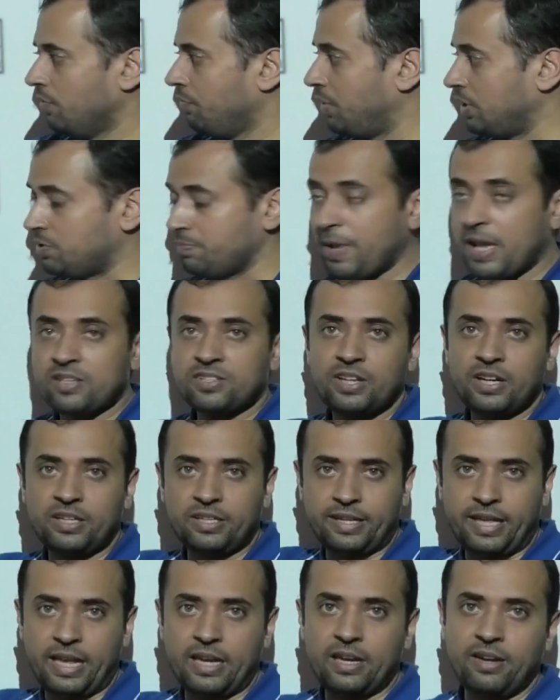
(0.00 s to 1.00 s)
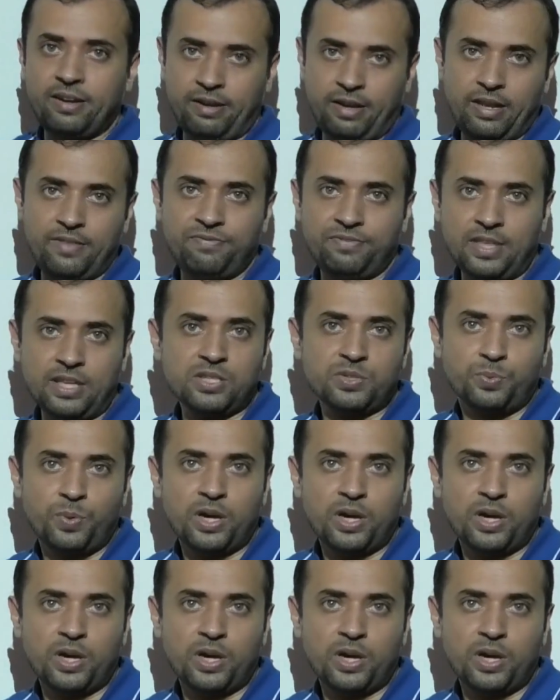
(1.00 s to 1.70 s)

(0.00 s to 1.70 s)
which makes it 10 in this